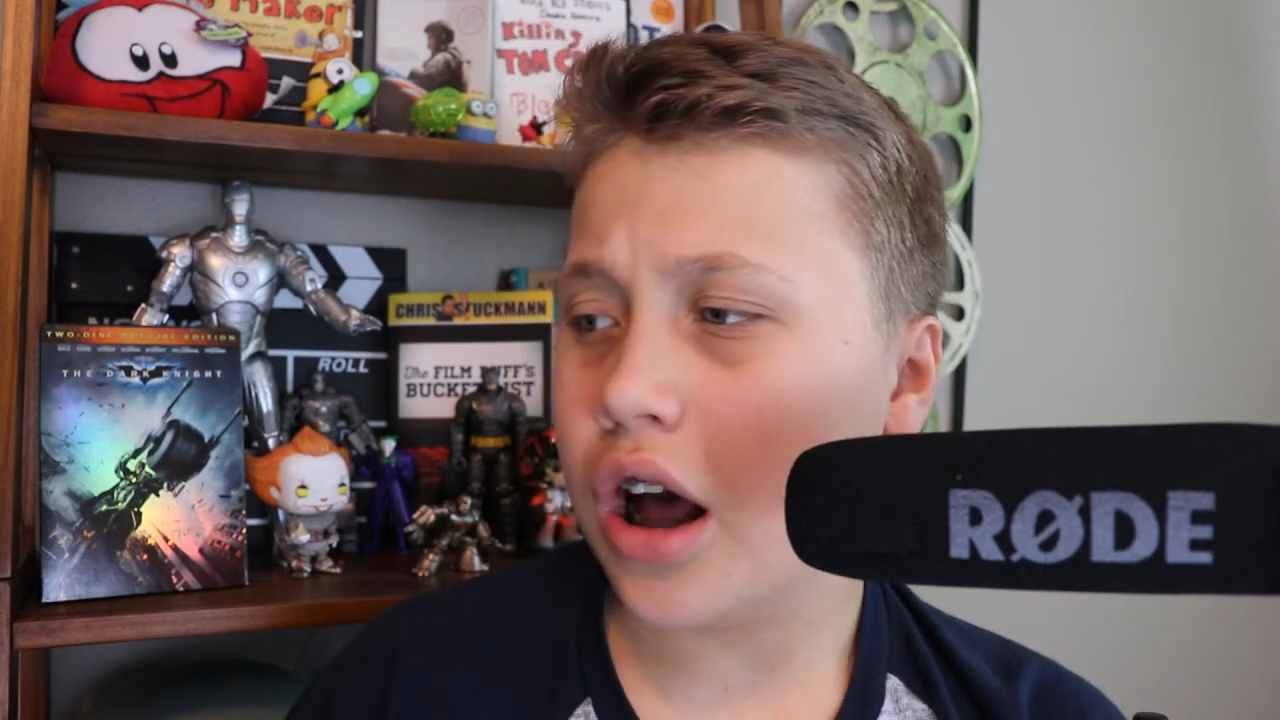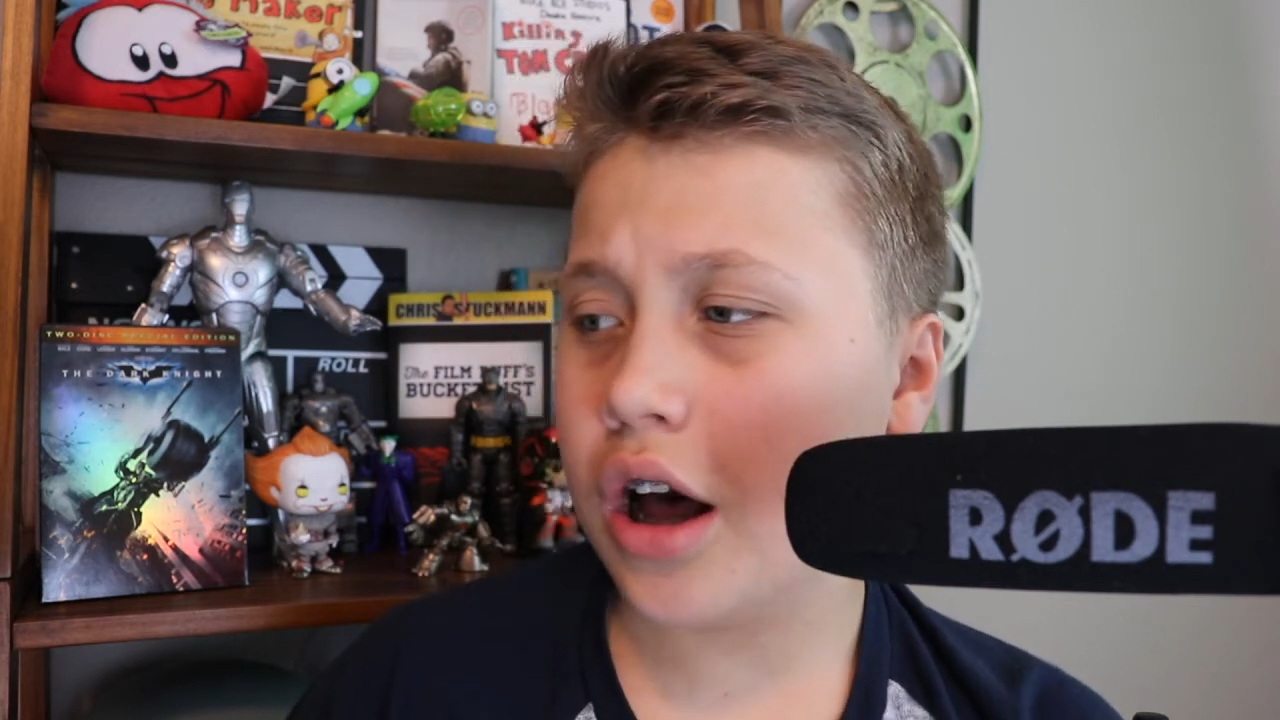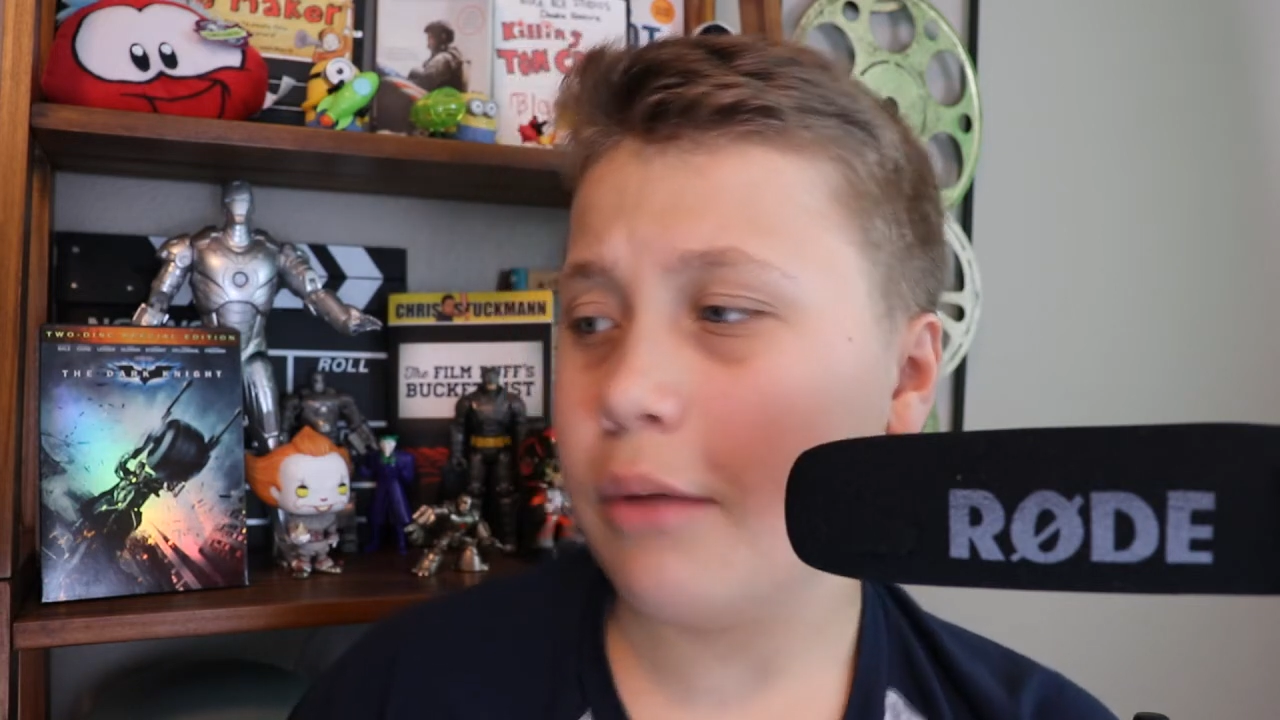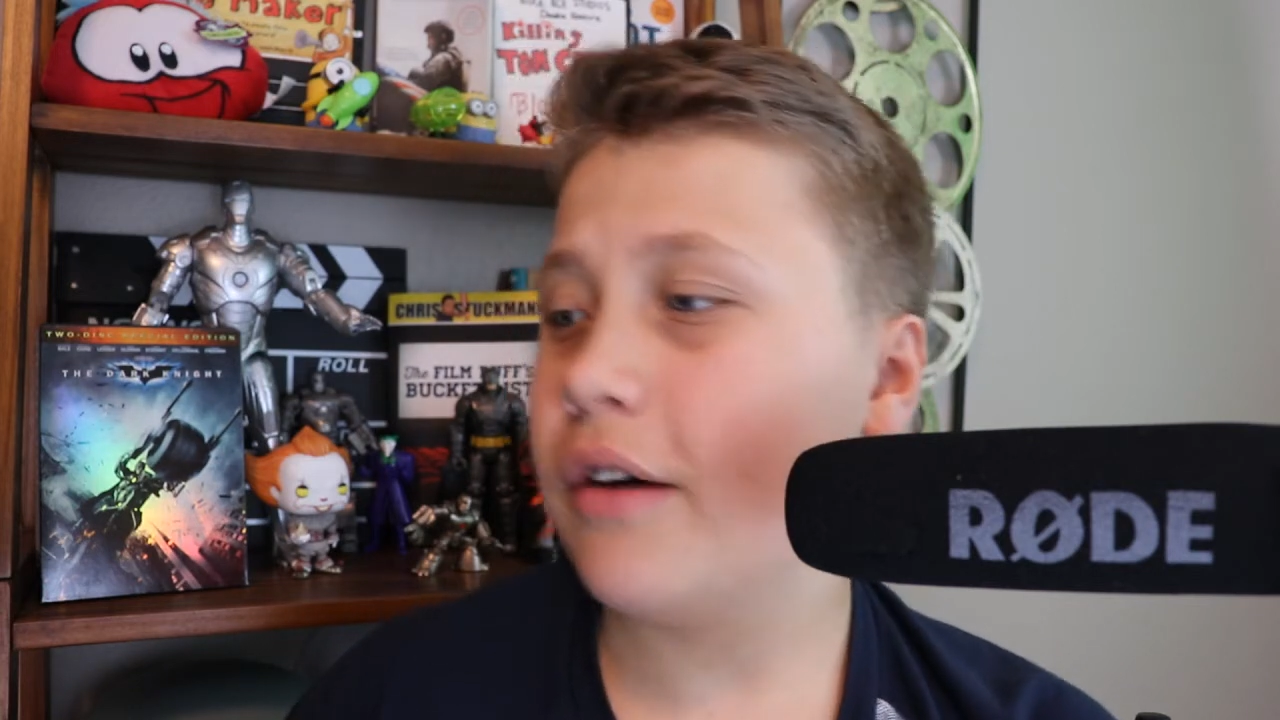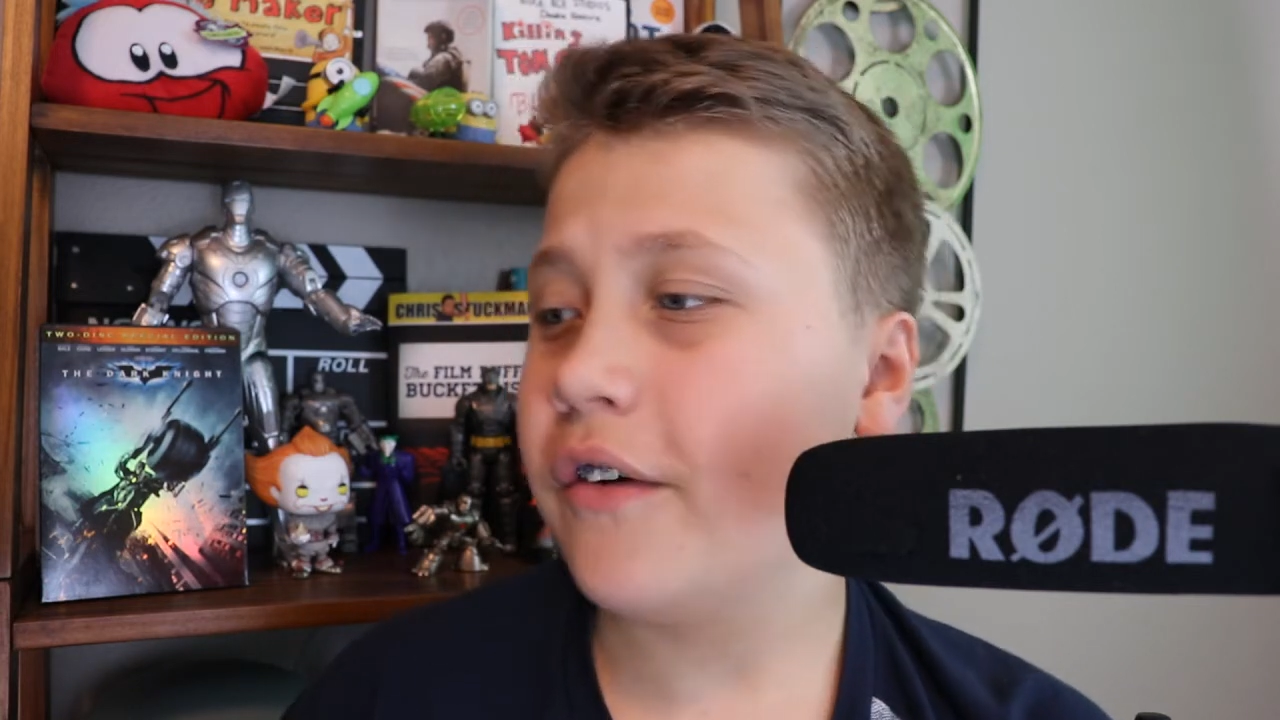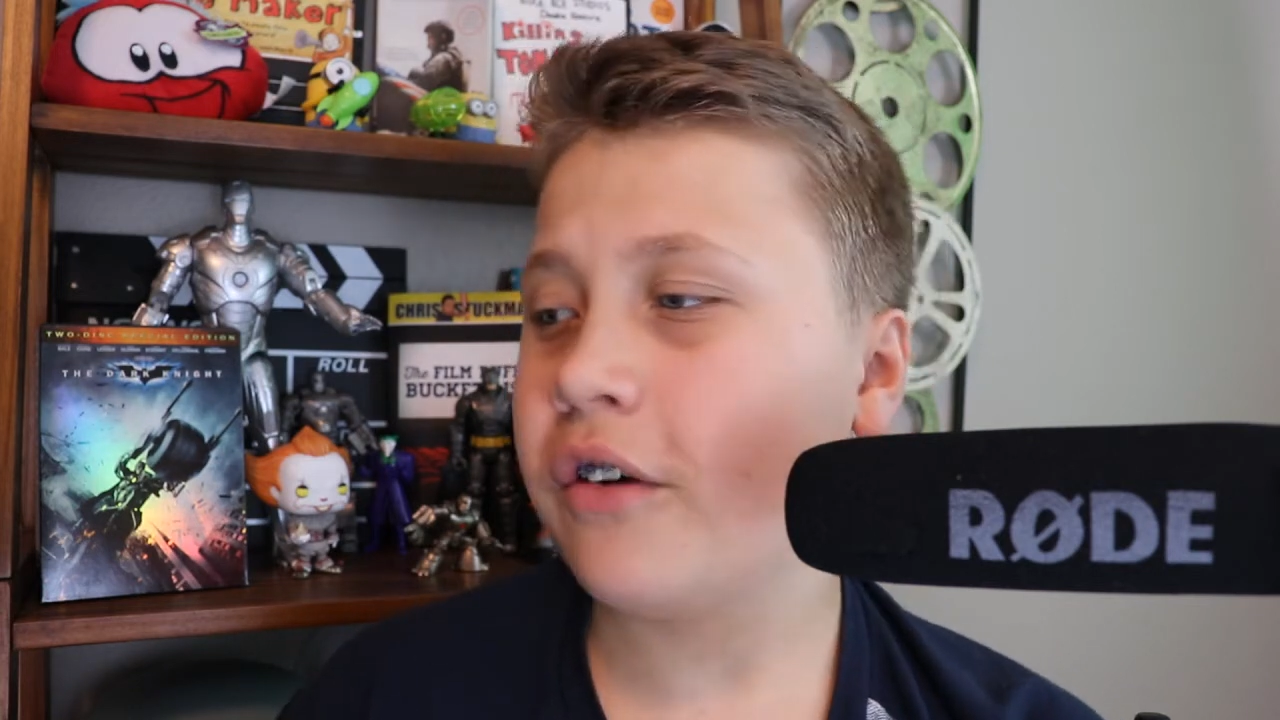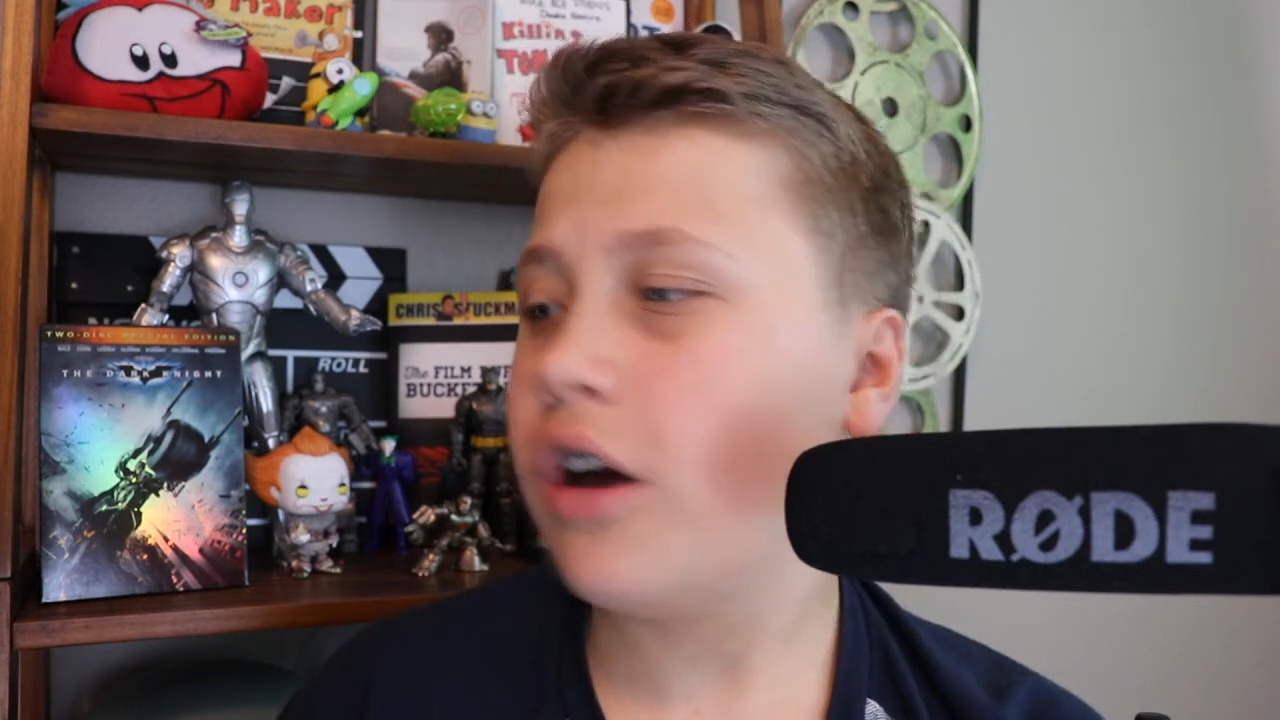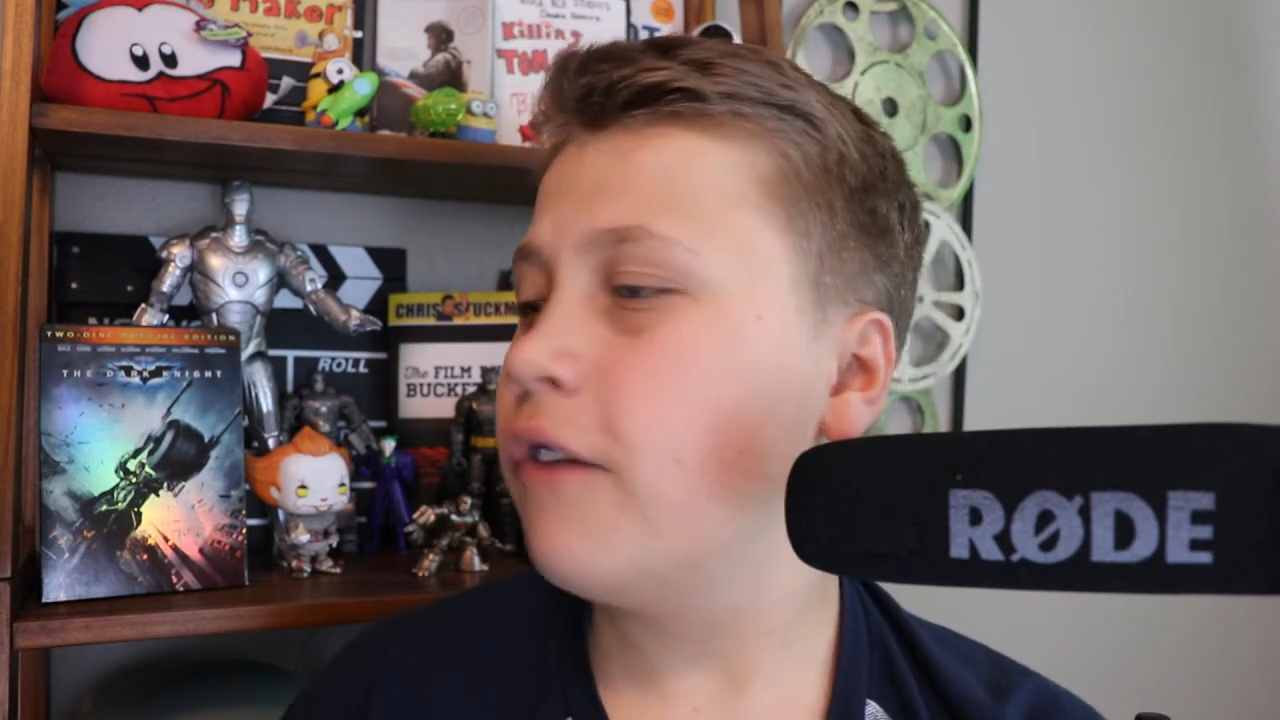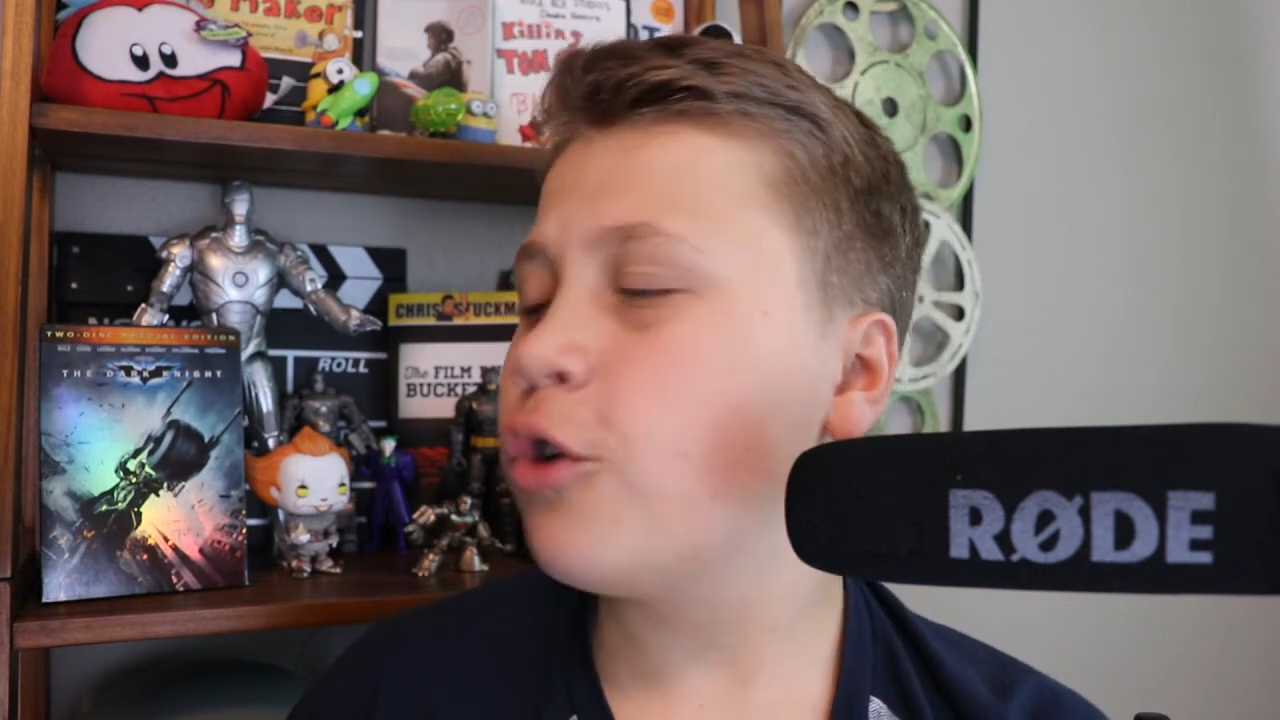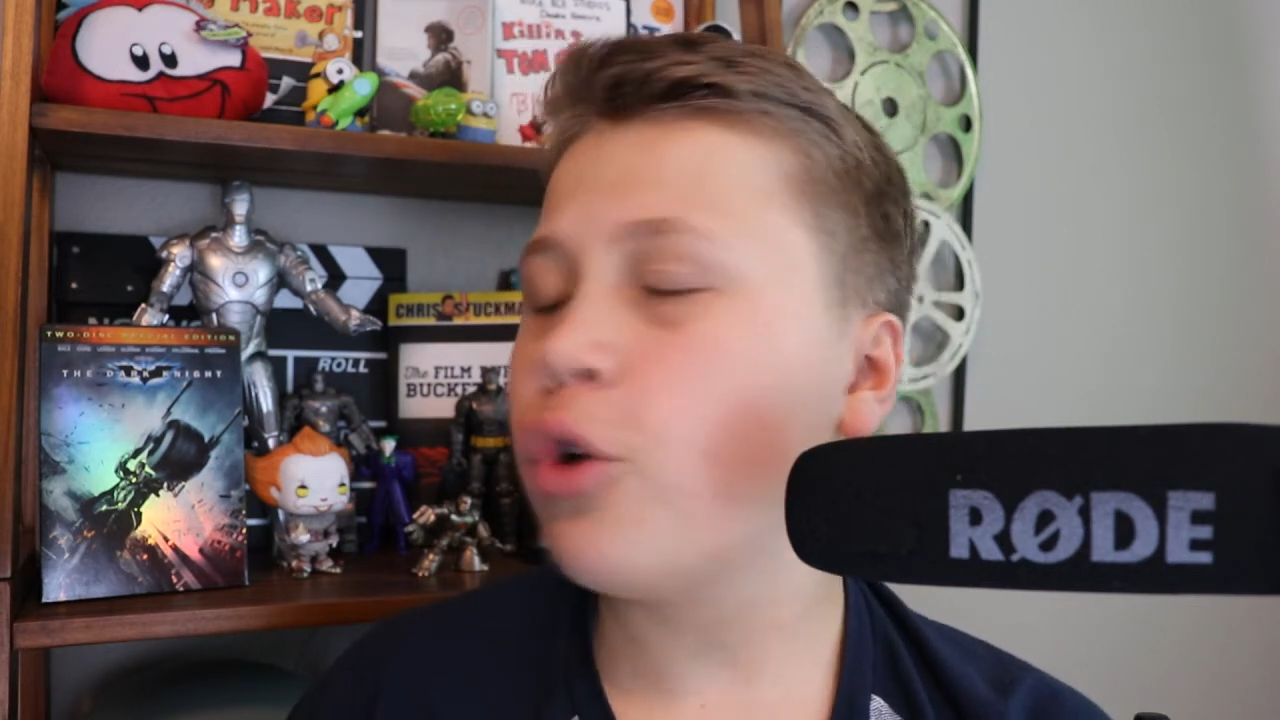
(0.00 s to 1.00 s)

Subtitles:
Of